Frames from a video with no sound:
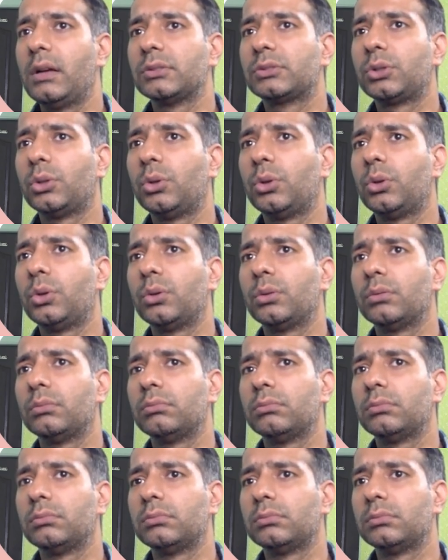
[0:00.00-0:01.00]
so
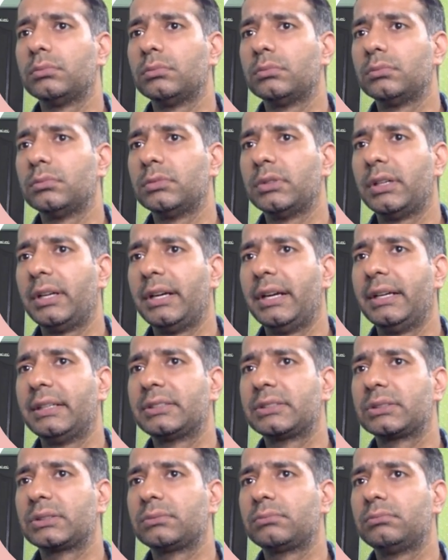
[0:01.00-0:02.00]

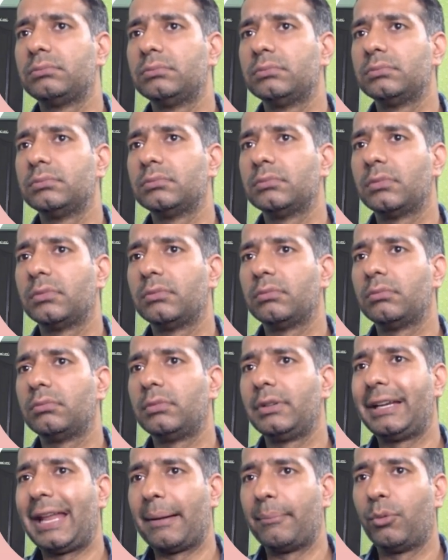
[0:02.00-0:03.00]
it's
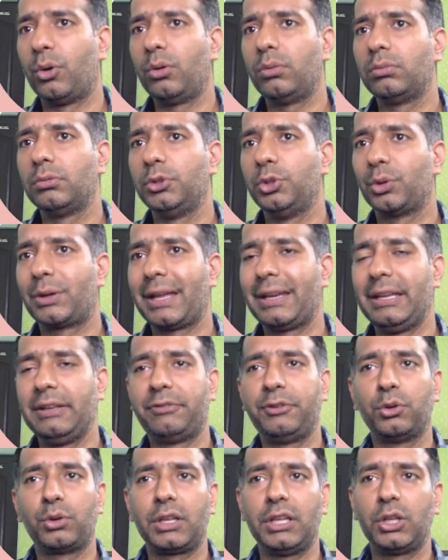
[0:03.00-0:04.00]
demo. You can,
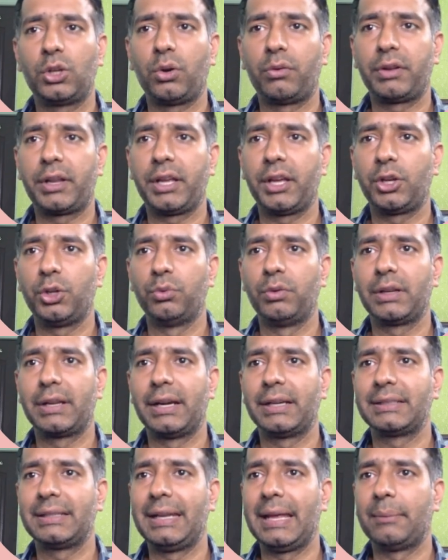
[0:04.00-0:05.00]
if you click over here, you will
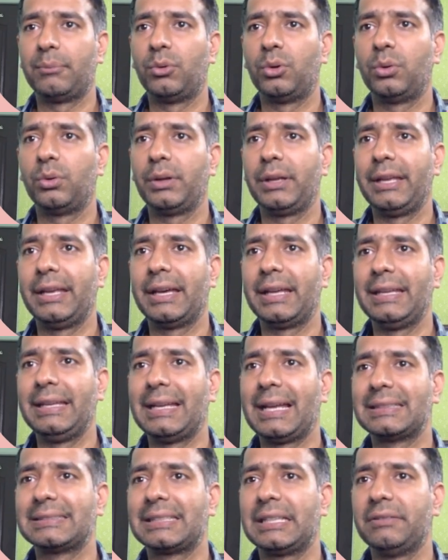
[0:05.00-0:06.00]
get demo. Here he
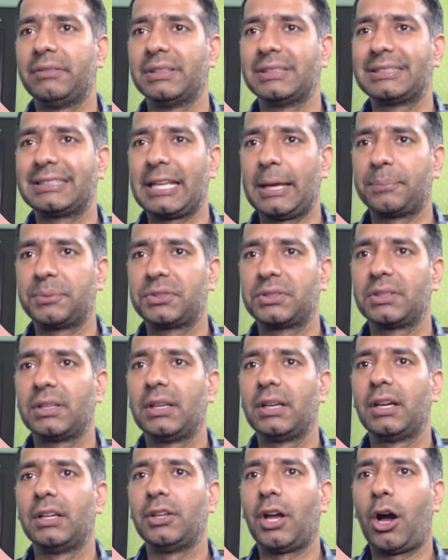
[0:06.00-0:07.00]
has given steps
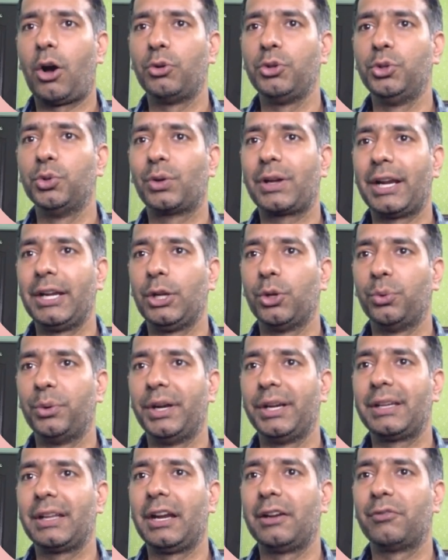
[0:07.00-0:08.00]
how you can do
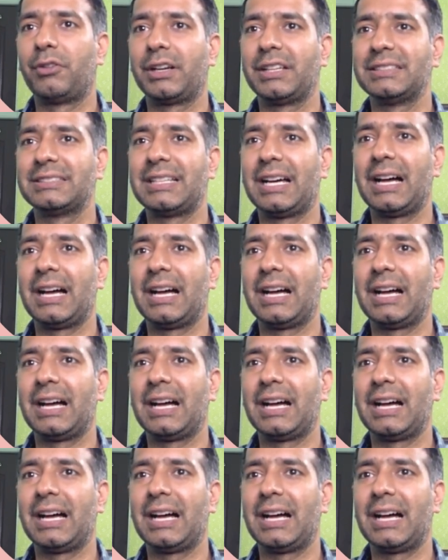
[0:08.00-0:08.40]
it and what is